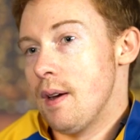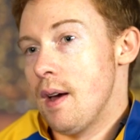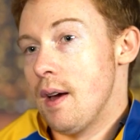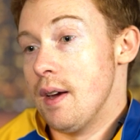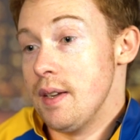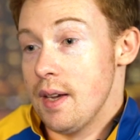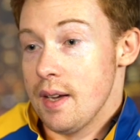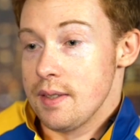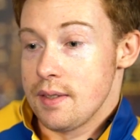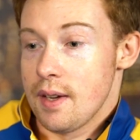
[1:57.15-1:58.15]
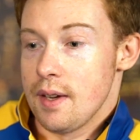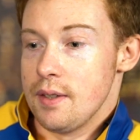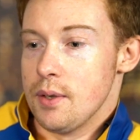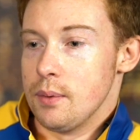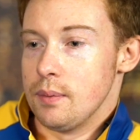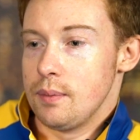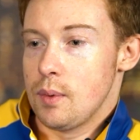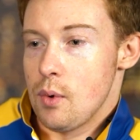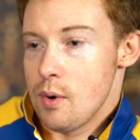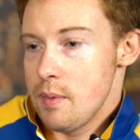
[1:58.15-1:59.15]
Yes. Don't
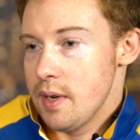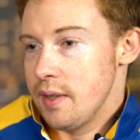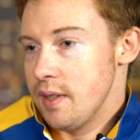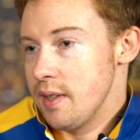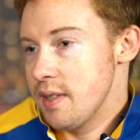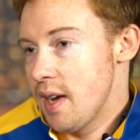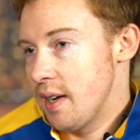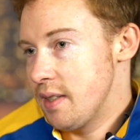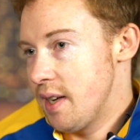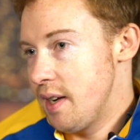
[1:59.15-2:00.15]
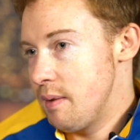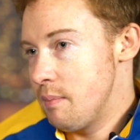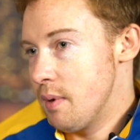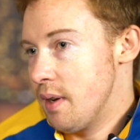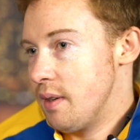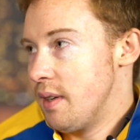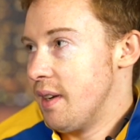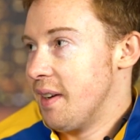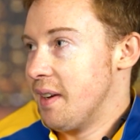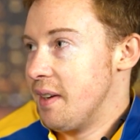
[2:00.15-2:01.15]
quote me on the exact date, but
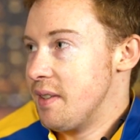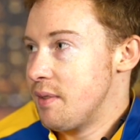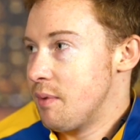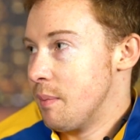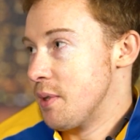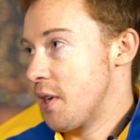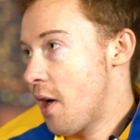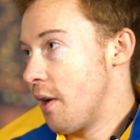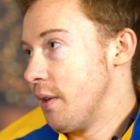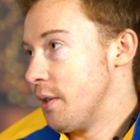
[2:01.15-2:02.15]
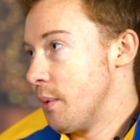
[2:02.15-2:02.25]
it's from Scotland